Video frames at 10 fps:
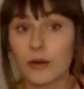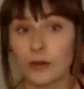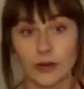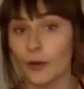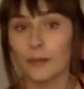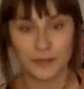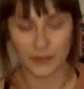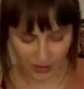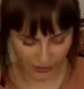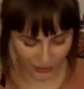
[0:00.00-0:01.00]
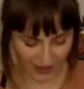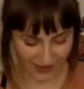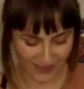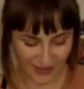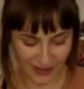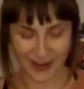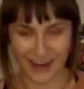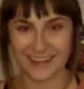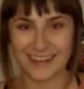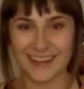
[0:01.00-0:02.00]
Nope. Great. All right.
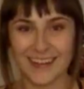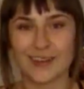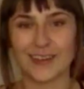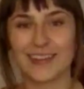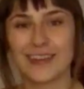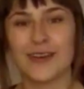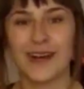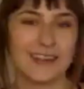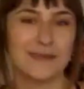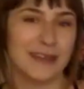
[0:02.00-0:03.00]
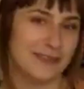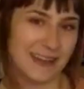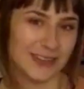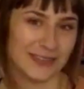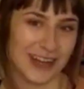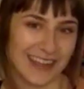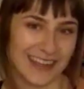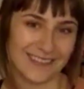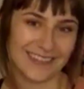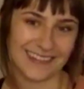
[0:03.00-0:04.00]
So let's go on to my favorite variety
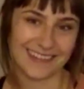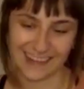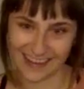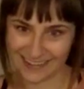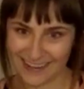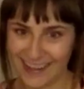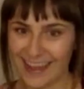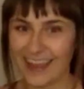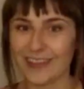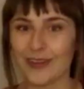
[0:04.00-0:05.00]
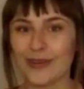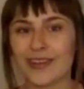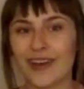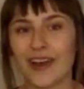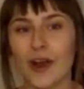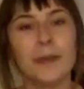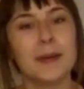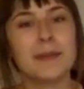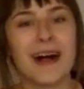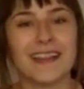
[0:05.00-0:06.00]
of seeds then. And those are
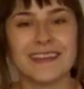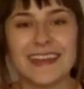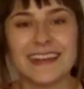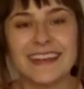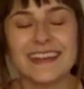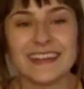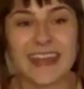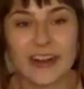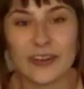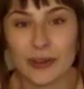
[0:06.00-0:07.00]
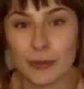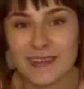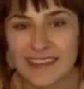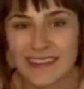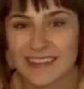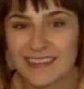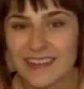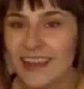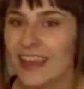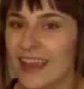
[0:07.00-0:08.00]
open pollinated and heirloom seeds.
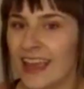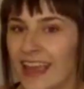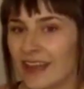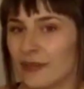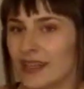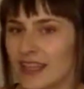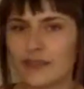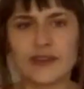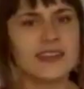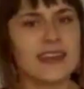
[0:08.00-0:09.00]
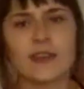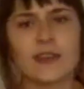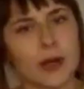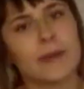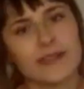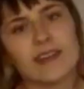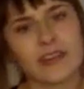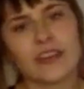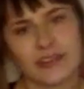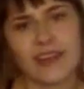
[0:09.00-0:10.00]
And really for today's purposes,
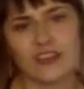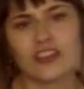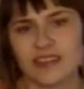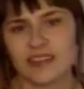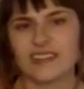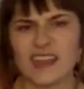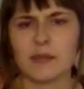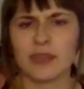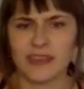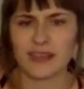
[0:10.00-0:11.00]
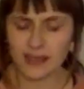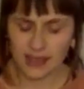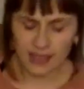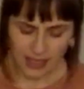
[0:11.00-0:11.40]
they're essentially the same thing.